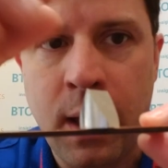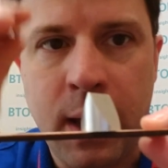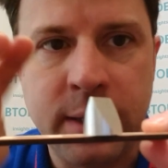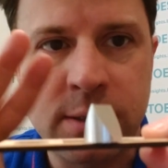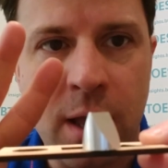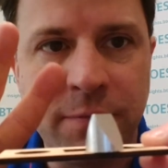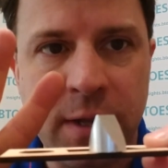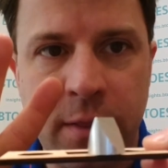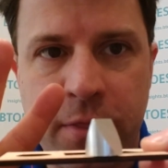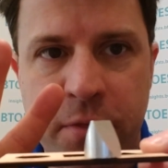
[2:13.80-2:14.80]
I solved it
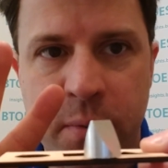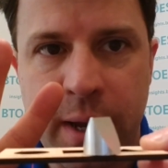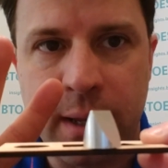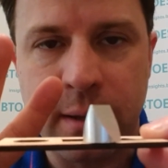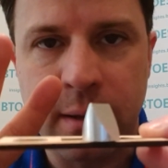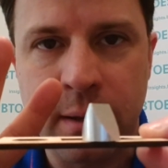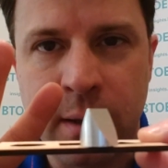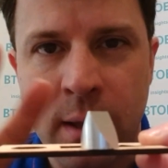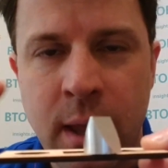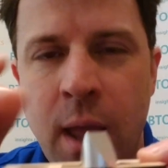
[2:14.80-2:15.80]
in 3.
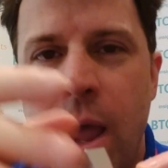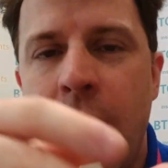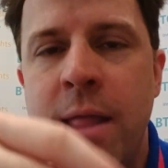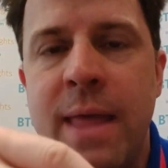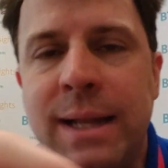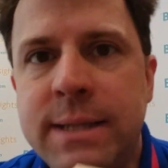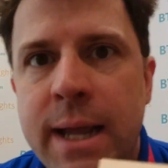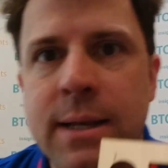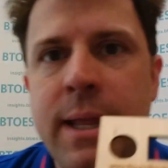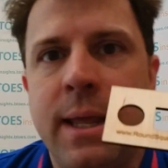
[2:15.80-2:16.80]
And that
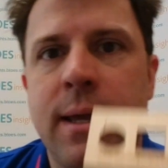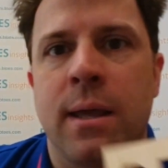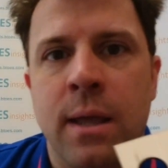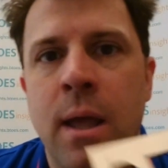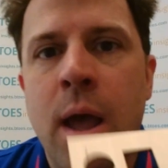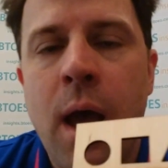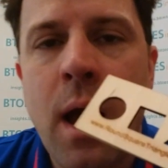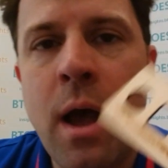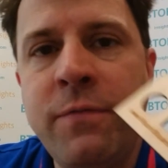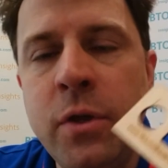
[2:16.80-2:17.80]
technique
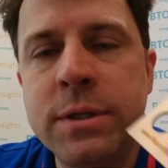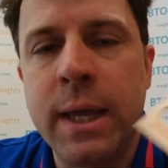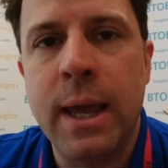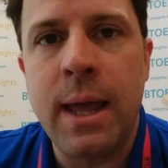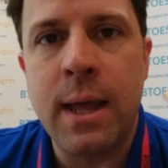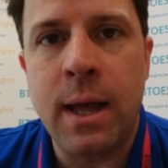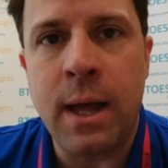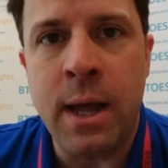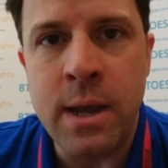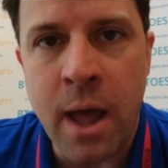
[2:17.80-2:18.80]
of using
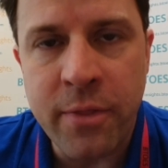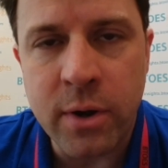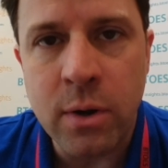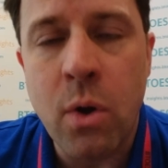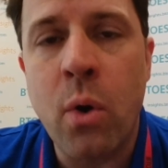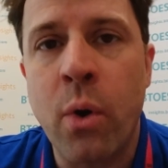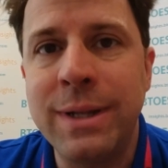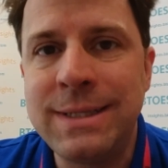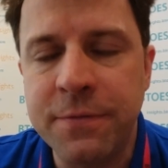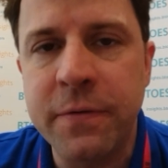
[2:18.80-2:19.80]
another or a
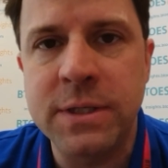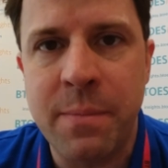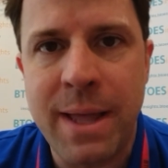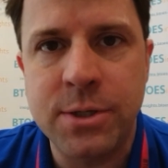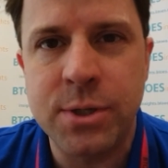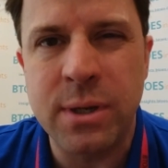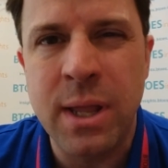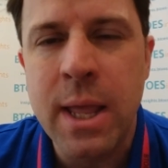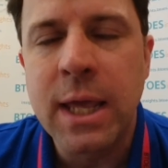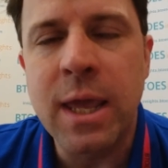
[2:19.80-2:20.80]
different dimension
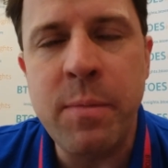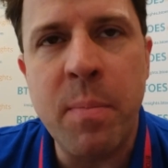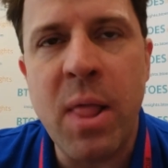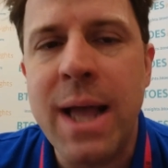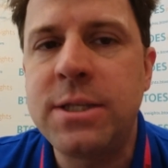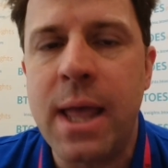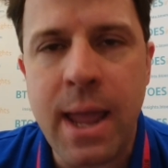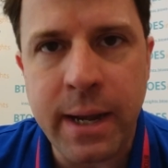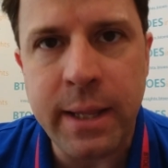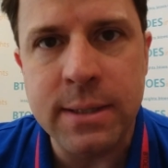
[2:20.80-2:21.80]
can be applied to
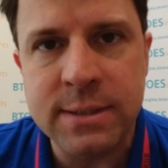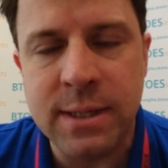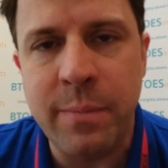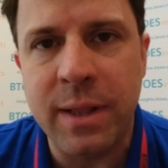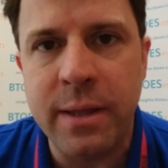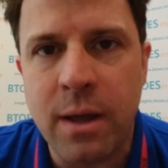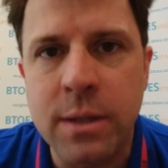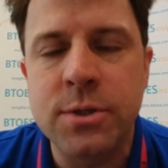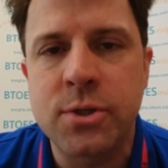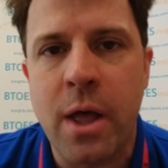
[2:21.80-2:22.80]
any seemingly
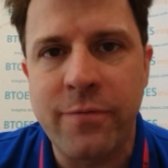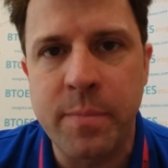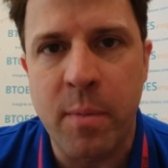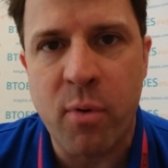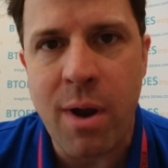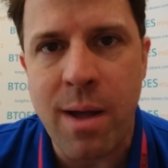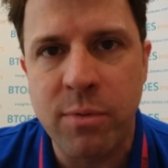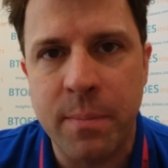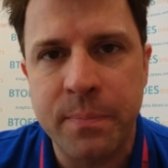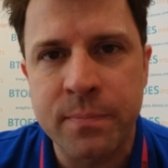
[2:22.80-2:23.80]
unsolvable problem.